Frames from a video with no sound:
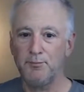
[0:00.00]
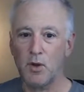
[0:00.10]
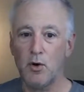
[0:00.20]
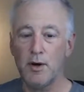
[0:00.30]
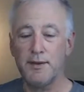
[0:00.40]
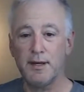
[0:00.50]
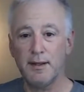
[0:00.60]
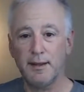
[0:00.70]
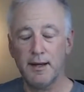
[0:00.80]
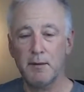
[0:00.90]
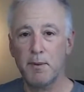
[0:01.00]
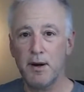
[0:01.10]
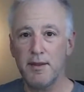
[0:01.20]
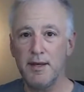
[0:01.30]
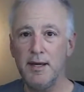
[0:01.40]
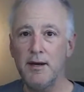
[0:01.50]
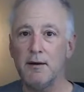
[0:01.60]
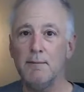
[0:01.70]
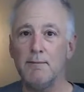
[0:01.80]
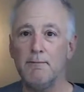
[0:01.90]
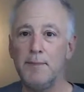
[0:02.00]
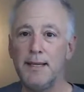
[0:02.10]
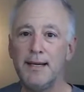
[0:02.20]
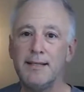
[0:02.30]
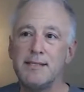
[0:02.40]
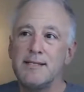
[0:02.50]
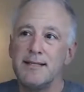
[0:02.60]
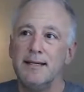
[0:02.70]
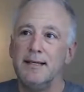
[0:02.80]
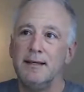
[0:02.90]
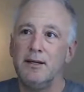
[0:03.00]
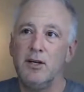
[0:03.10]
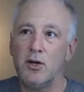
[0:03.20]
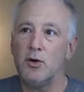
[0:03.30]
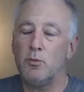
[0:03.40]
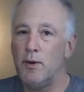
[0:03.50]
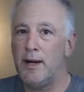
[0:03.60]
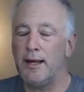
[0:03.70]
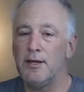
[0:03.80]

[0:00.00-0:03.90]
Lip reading: or in the later part of the year because you're ready.